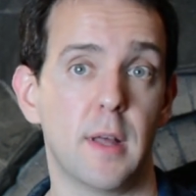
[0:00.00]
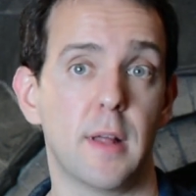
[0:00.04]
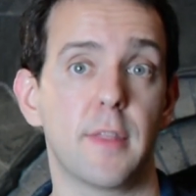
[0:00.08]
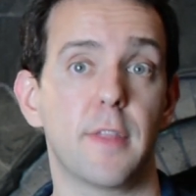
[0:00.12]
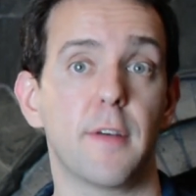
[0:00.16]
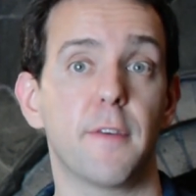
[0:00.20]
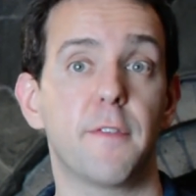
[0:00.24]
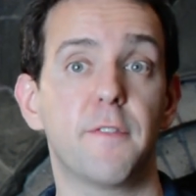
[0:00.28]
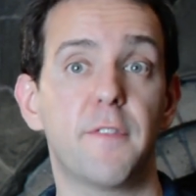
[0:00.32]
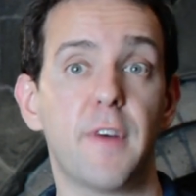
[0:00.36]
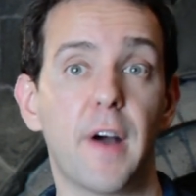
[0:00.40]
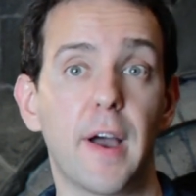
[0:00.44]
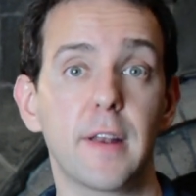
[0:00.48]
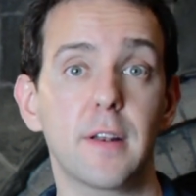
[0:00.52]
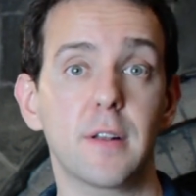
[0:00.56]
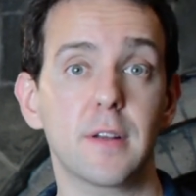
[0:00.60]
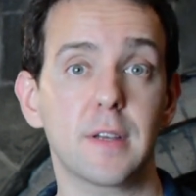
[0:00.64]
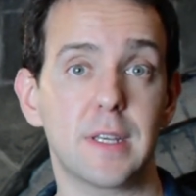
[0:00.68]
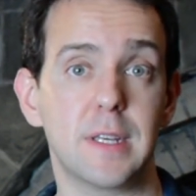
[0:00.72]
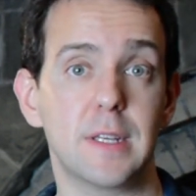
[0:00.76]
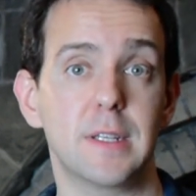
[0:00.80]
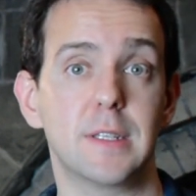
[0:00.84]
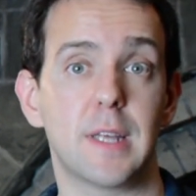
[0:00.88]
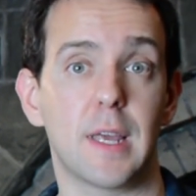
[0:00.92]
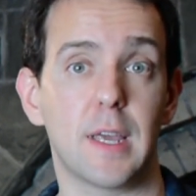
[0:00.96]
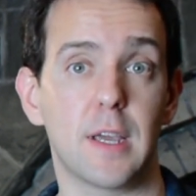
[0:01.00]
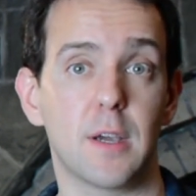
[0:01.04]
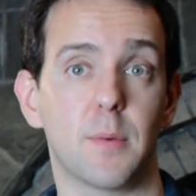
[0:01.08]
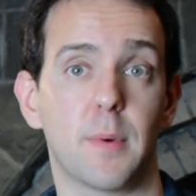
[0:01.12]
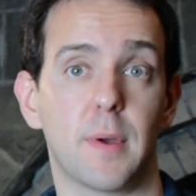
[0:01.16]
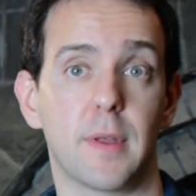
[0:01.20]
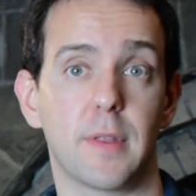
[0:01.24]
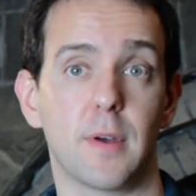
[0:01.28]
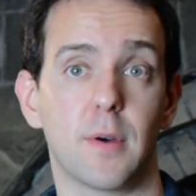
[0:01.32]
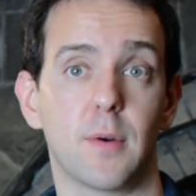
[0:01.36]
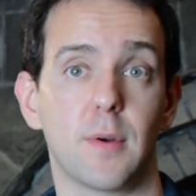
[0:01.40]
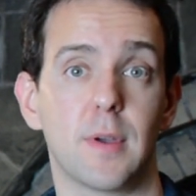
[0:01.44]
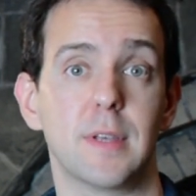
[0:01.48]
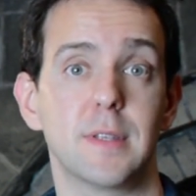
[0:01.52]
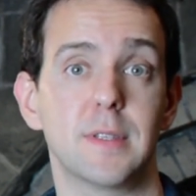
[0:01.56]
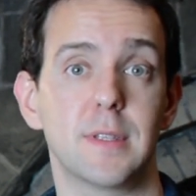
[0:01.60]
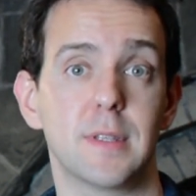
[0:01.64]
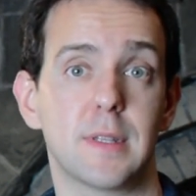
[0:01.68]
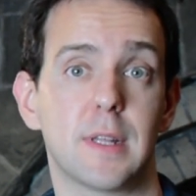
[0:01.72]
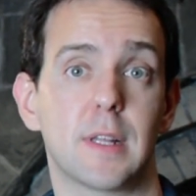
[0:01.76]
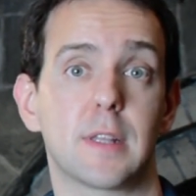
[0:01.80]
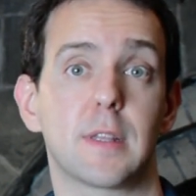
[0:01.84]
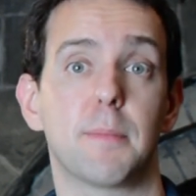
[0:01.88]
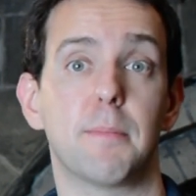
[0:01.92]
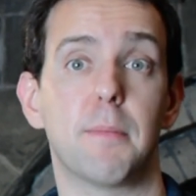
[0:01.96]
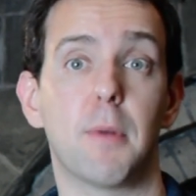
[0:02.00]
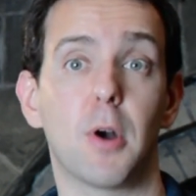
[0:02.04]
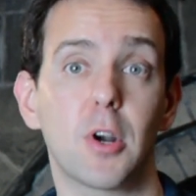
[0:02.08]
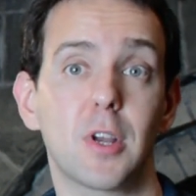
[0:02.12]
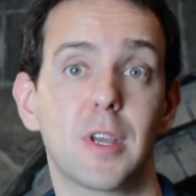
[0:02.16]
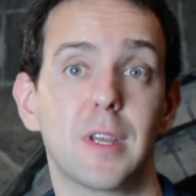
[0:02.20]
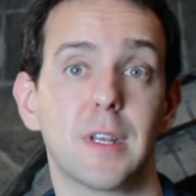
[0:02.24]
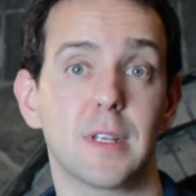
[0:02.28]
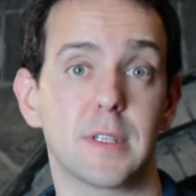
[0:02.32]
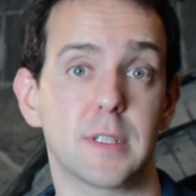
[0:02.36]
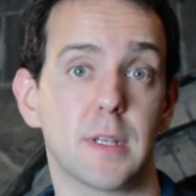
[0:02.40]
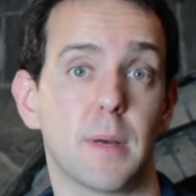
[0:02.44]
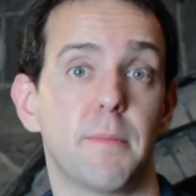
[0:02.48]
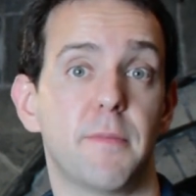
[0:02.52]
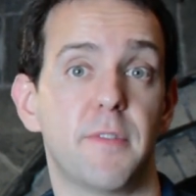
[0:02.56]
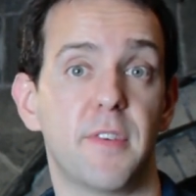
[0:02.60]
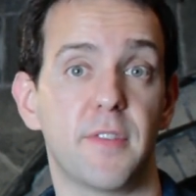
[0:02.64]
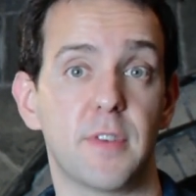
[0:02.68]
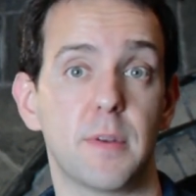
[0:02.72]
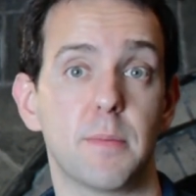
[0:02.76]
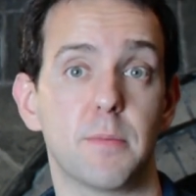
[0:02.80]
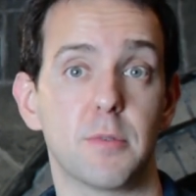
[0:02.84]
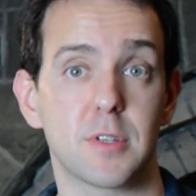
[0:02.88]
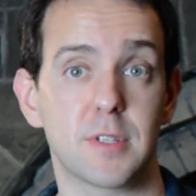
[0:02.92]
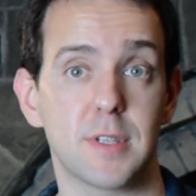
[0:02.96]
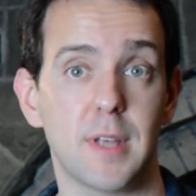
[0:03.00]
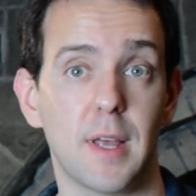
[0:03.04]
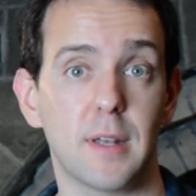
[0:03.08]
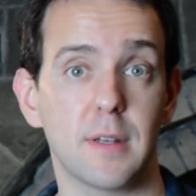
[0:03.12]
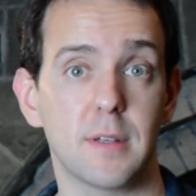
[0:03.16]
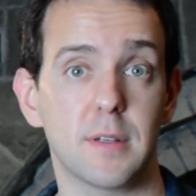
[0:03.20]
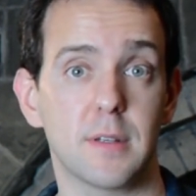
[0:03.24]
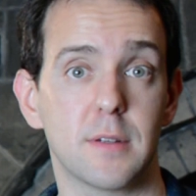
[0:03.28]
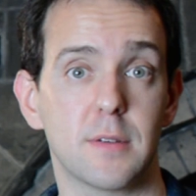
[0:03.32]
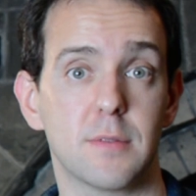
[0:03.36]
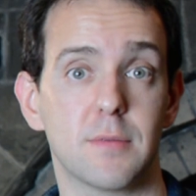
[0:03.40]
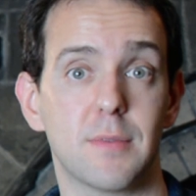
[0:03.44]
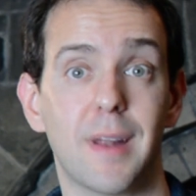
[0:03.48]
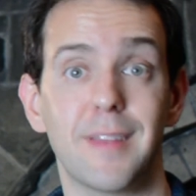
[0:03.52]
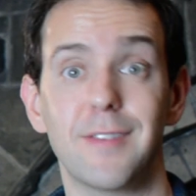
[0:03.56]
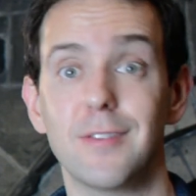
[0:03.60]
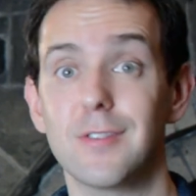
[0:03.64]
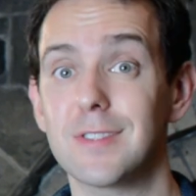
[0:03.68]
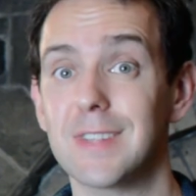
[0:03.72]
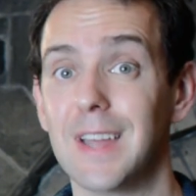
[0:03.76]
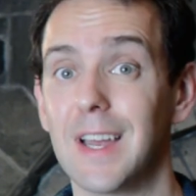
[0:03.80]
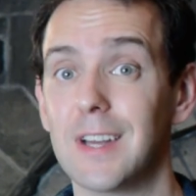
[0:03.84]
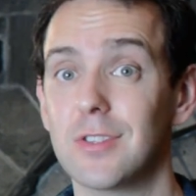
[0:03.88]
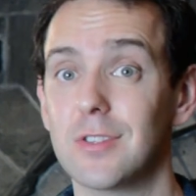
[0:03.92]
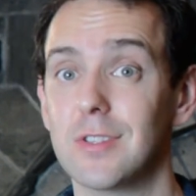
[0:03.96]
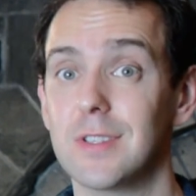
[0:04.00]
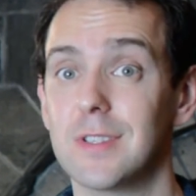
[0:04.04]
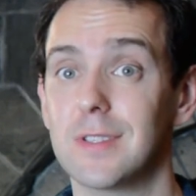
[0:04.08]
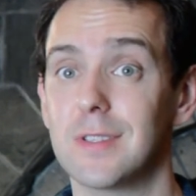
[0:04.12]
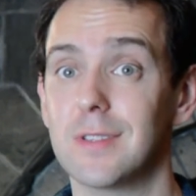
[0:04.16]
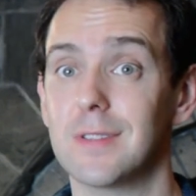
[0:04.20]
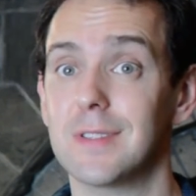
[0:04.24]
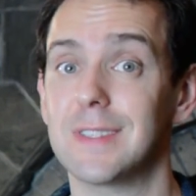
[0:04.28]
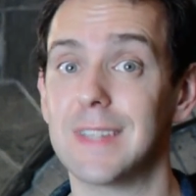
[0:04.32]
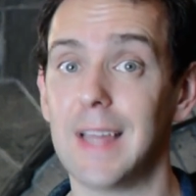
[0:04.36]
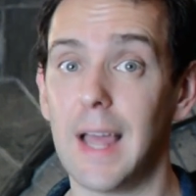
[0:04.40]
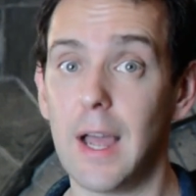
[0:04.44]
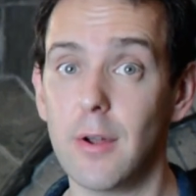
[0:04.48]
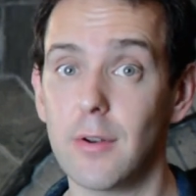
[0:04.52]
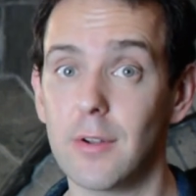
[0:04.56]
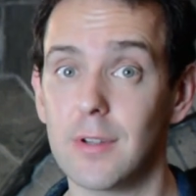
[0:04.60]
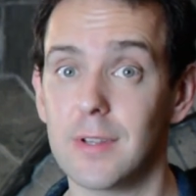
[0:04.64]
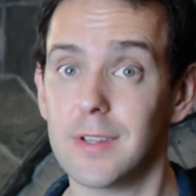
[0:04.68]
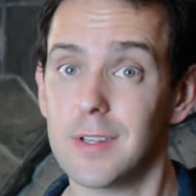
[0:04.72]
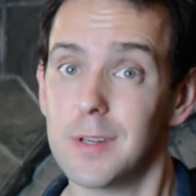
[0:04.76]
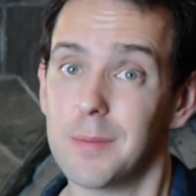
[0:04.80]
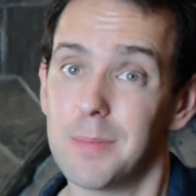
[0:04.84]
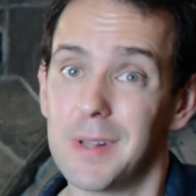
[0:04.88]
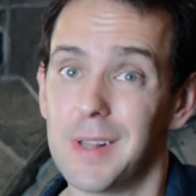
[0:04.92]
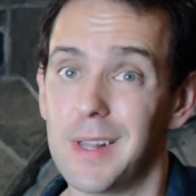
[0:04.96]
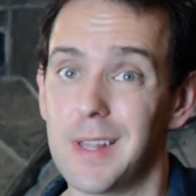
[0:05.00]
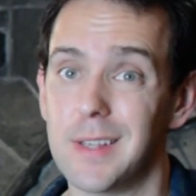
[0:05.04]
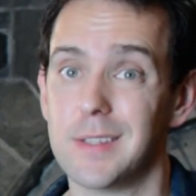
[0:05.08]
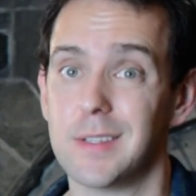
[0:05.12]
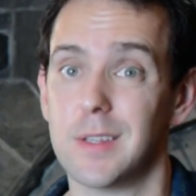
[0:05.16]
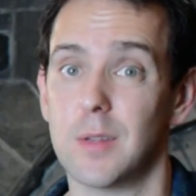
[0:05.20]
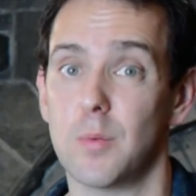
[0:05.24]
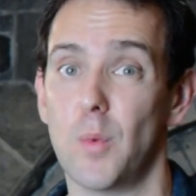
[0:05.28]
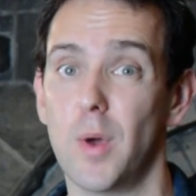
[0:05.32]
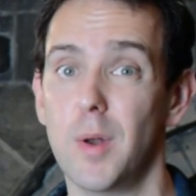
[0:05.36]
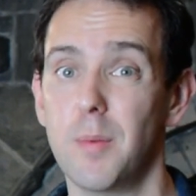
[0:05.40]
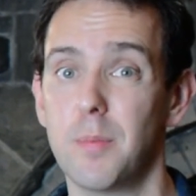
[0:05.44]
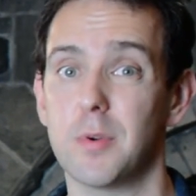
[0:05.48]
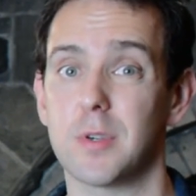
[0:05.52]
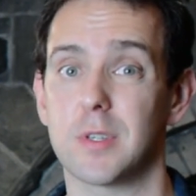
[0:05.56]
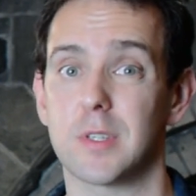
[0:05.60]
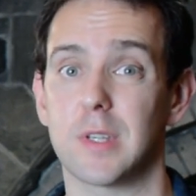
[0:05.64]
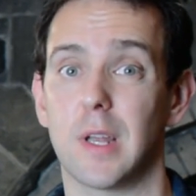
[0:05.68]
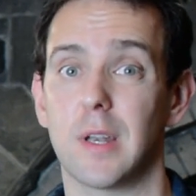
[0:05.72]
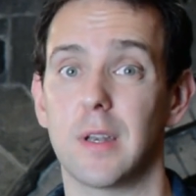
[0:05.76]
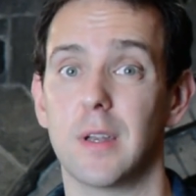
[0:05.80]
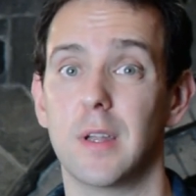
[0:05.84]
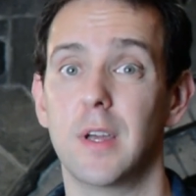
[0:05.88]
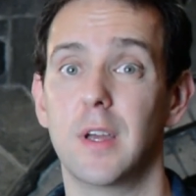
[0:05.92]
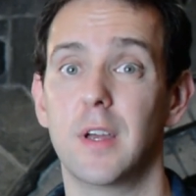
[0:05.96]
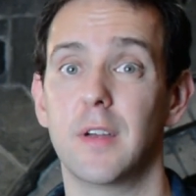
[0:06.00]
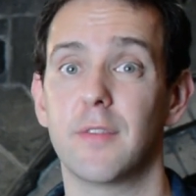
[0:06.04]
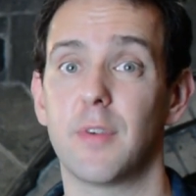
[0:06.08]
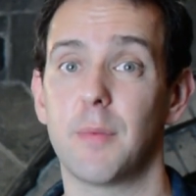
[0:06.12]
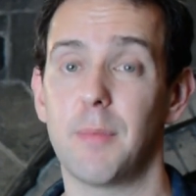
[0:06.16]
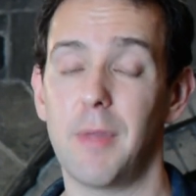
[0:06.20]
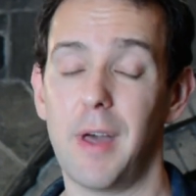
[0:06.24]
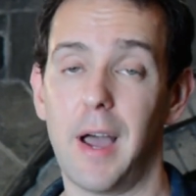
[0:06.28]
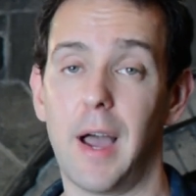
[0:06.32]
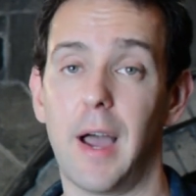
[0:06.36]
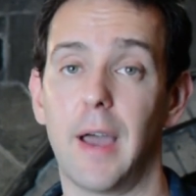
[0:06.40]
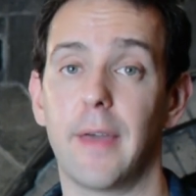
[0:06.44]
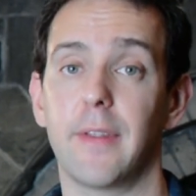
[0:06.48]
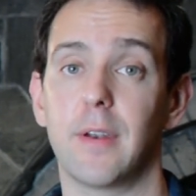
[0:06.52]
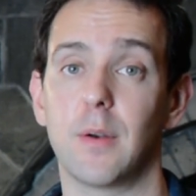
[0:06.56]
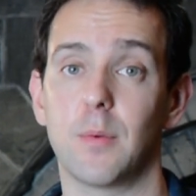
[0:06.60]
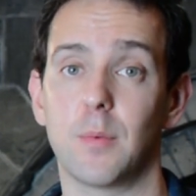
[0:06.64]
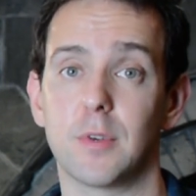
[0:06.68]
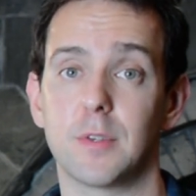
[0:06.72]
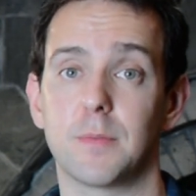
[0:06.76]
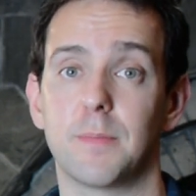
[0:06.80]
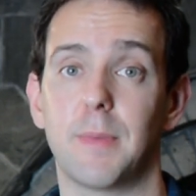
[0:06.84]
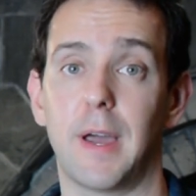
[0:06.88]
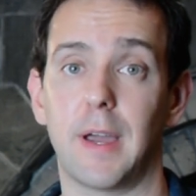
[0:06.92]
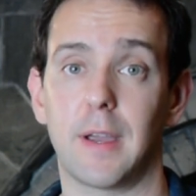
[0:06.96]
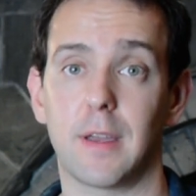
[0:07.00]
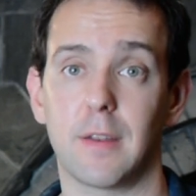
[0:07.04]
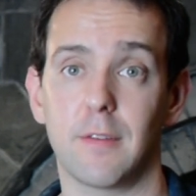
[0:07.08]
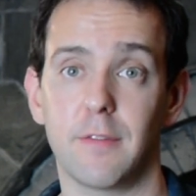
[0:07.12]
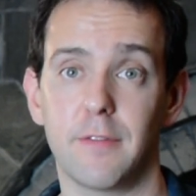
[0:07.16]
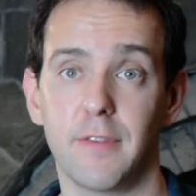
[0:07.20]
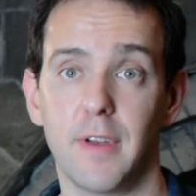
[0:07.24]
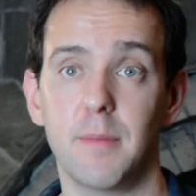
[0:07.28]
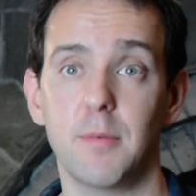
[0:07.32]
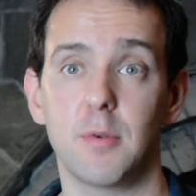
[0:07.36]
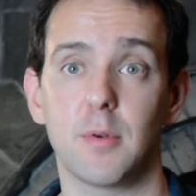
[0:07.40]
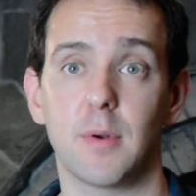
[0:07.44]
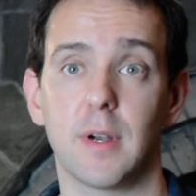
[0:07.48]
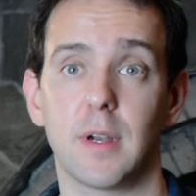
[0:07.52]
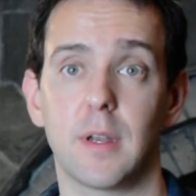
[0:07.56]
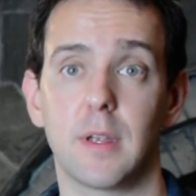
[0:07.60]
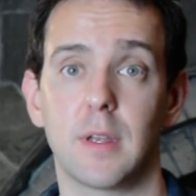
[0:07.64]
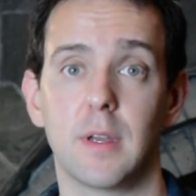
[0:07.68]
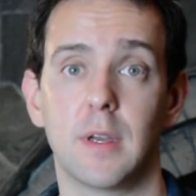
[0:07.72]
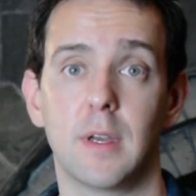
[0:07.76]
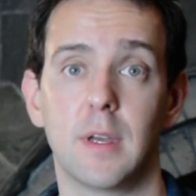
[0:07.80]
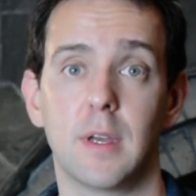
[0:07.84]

The final key takeaway, though, isn't that the market is up 50%, rather, it's actually still down a little bit less than 1% from the high that it was back in February.